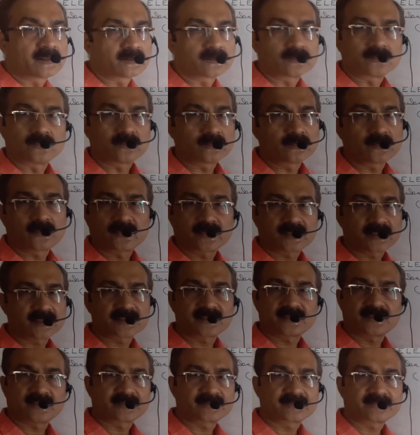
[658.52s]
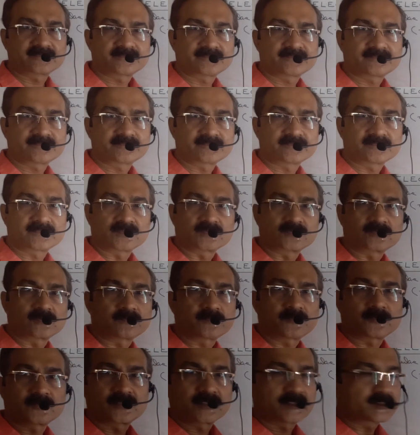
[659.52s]
no work is done, so
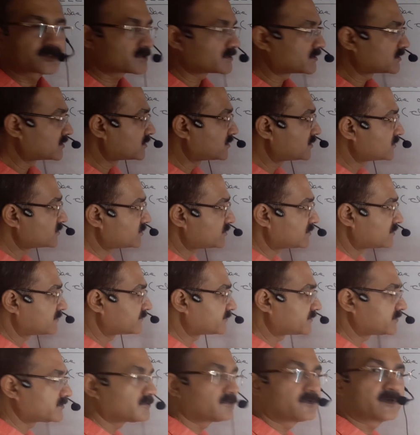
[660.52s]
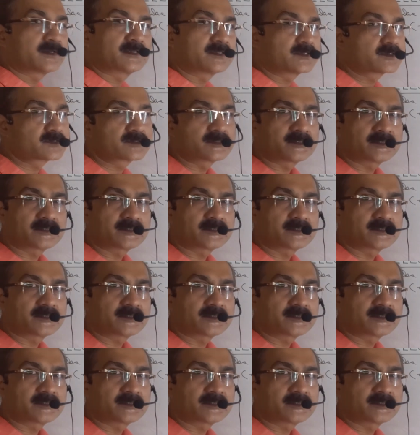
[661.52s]
potential energy of Q1 is